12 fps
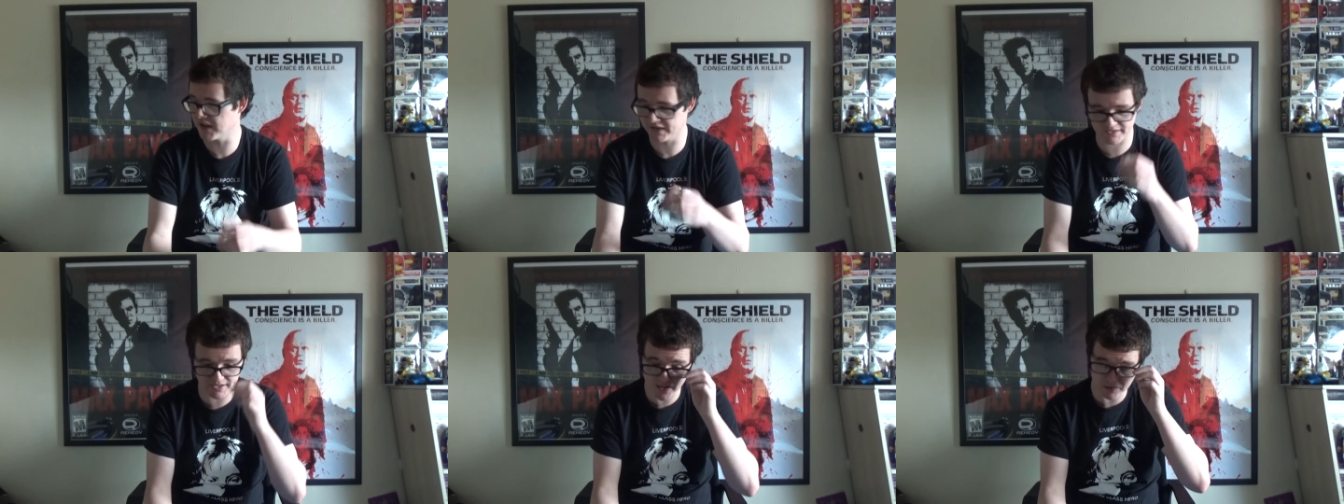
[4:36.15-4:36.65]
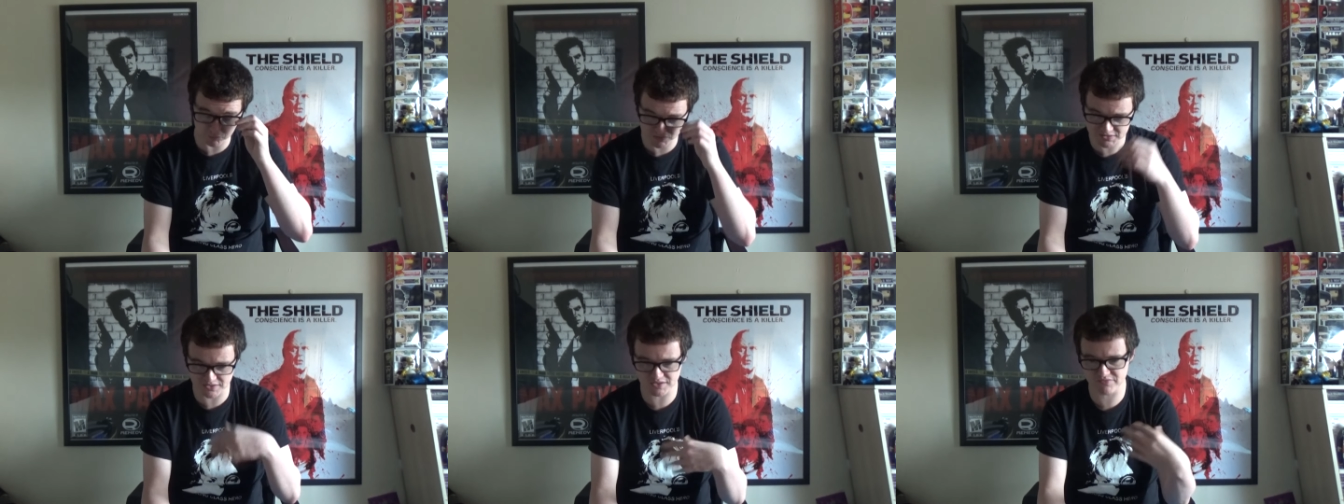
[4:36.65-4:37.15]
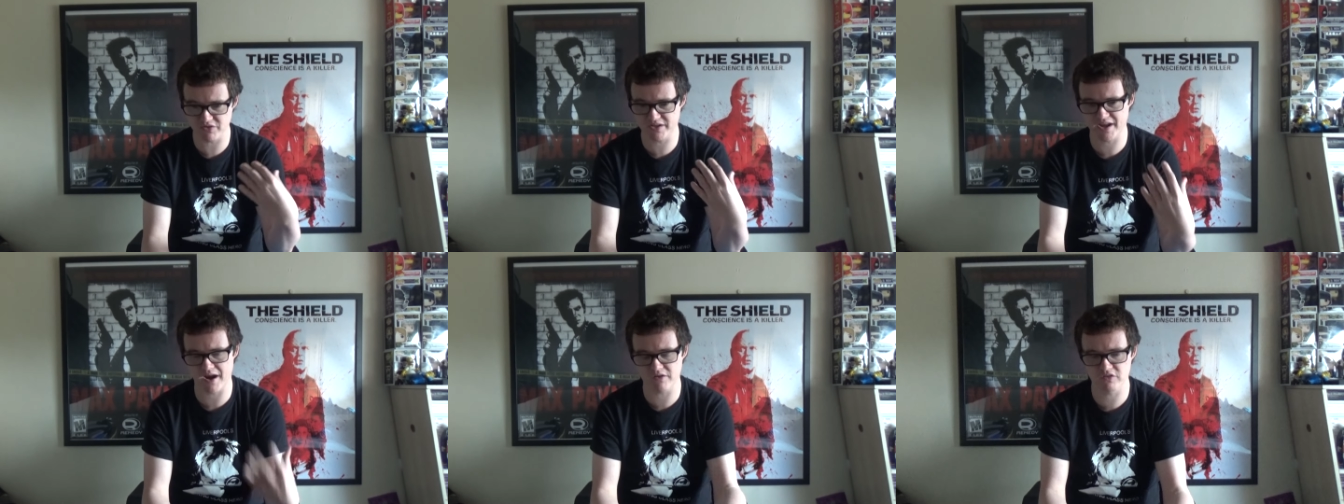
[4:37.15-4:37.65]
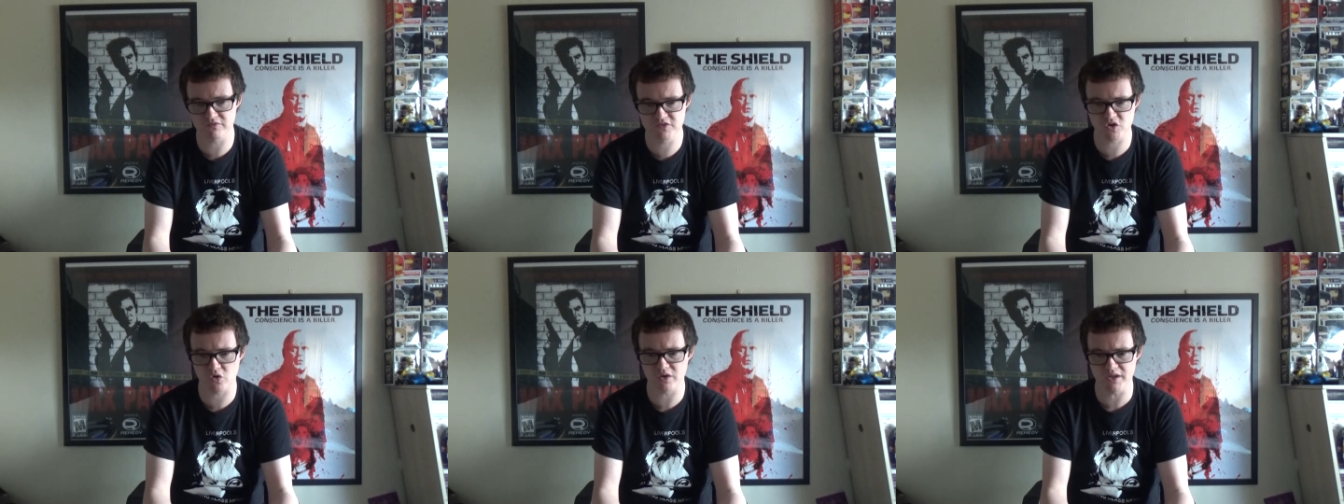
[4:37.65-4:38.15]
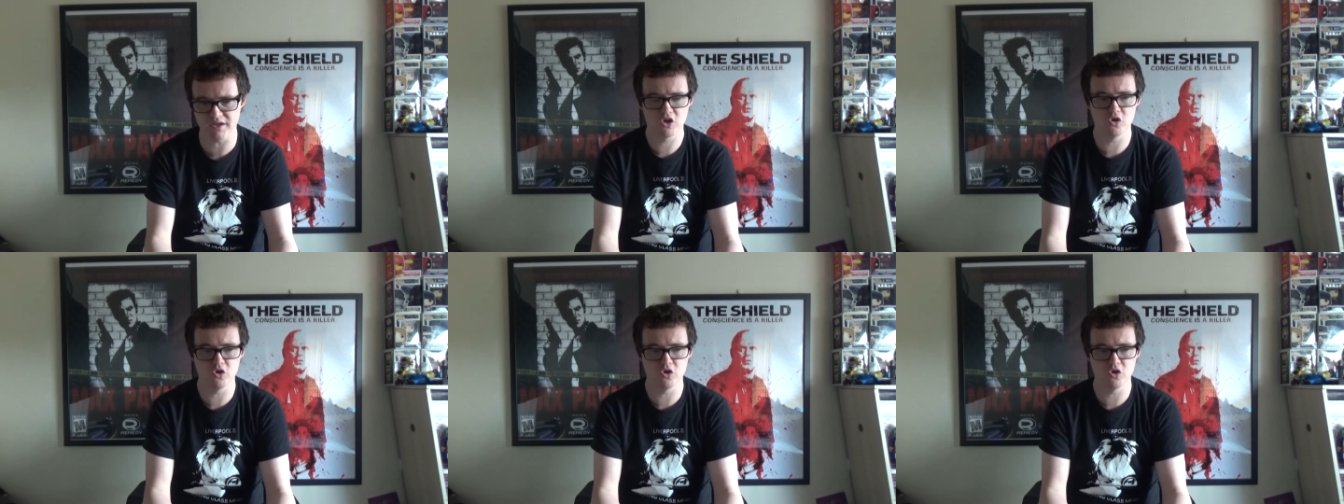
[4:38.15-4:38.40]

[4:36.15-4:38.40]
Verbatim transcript: Again, we see this for the character of Donnie,